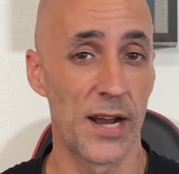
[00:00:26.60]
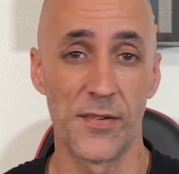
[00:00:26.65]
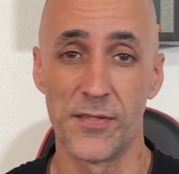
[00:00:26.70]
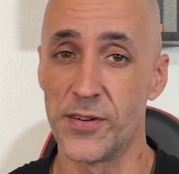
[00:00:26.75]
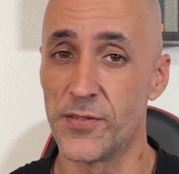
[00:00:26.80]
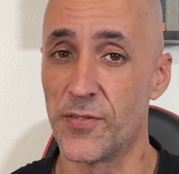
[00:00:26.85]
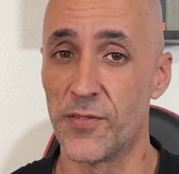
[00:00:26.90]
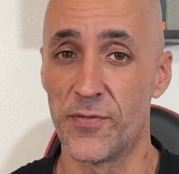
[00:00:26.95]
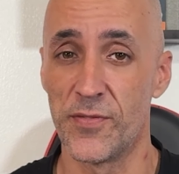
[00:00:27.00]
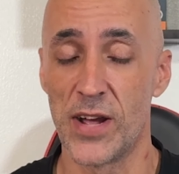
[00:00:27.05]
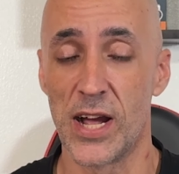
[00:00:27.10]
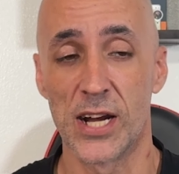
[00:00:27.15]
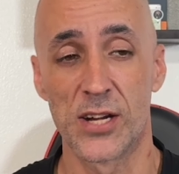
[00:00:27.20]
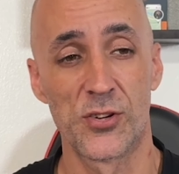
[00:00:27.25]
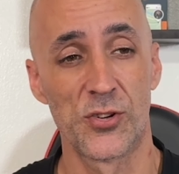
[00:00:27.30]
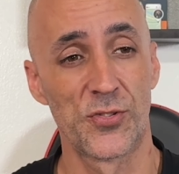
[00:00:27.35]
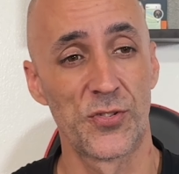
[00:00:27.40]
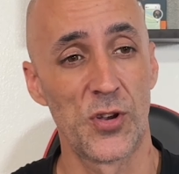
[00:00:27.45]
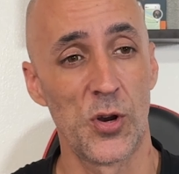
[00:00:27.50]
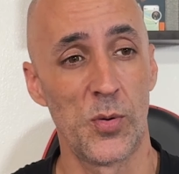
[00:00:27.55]
of different
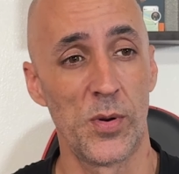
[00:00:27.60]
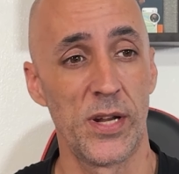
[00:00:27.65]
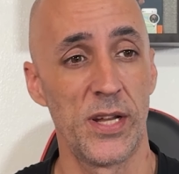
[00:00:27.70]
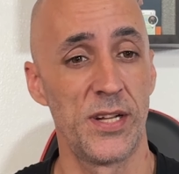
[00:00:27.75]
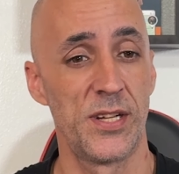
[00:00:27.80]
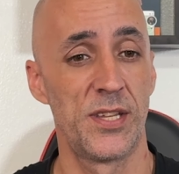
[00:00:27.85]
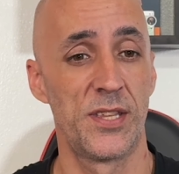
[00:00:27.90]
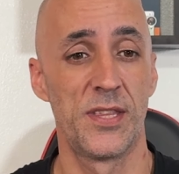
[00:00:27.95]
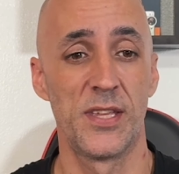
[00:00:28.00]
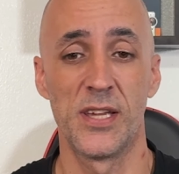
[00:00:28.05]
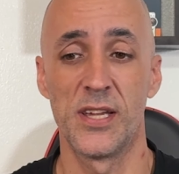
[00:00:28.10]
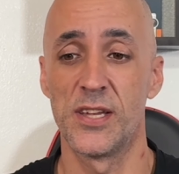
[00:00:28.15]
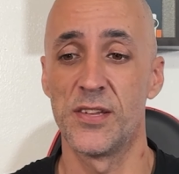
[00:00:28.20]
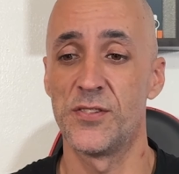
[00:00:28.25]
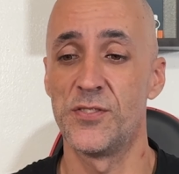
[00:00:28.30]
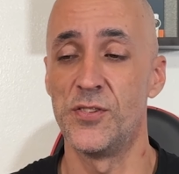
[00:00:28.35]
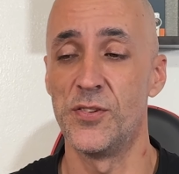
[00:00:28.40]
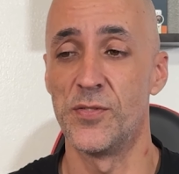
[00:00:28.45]
factors going into this.